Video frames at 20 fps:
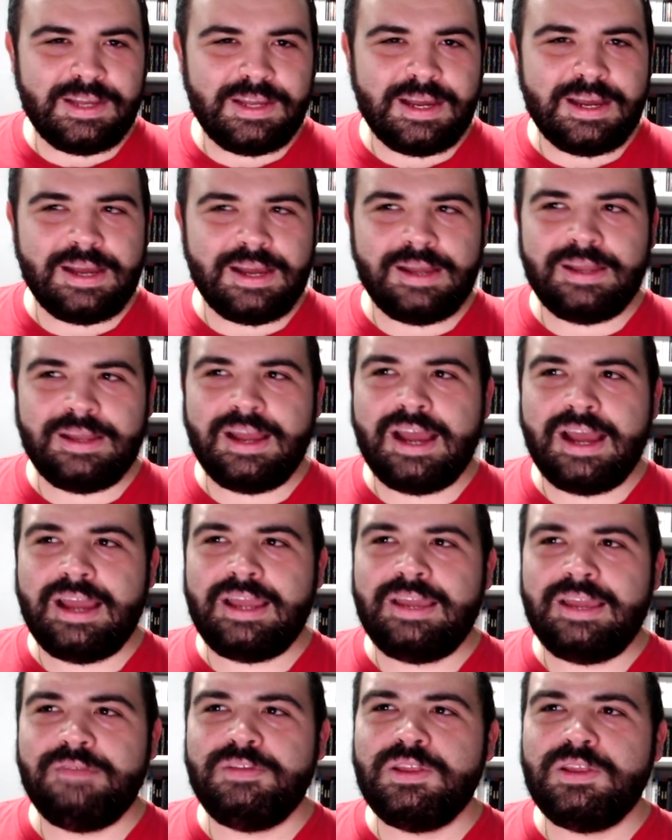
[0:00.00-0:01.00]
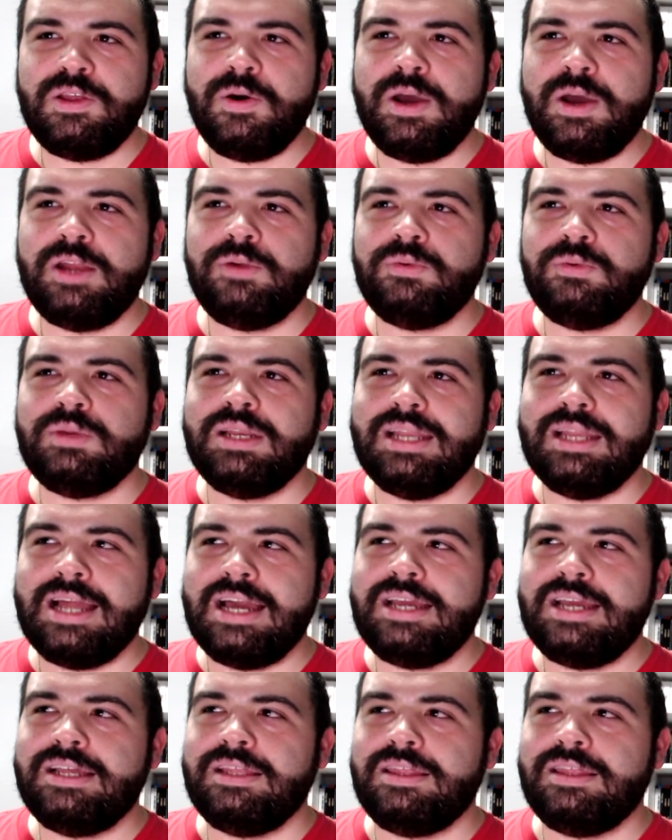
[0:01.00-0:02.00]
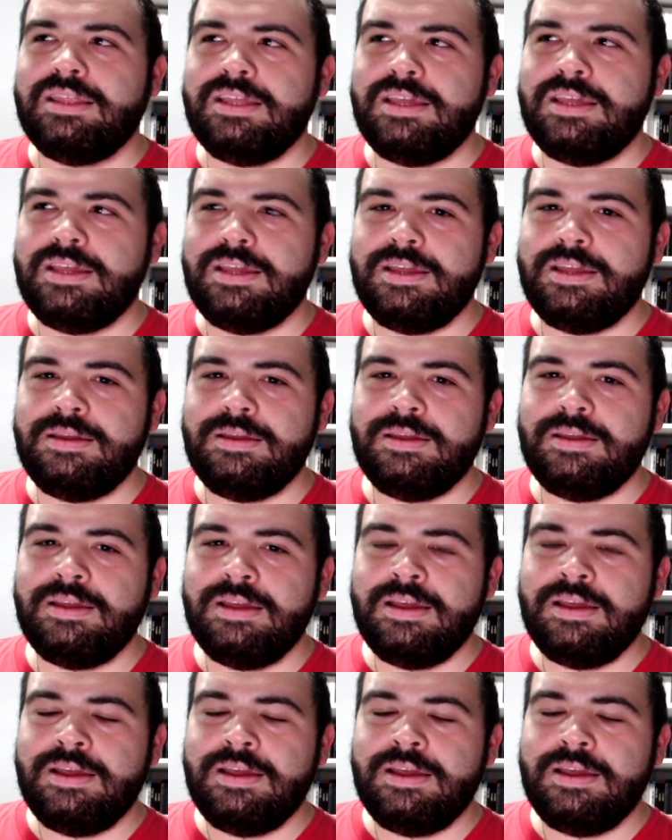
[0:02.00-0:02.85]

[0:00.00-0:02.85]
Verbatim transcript: Uh, even though I don't like the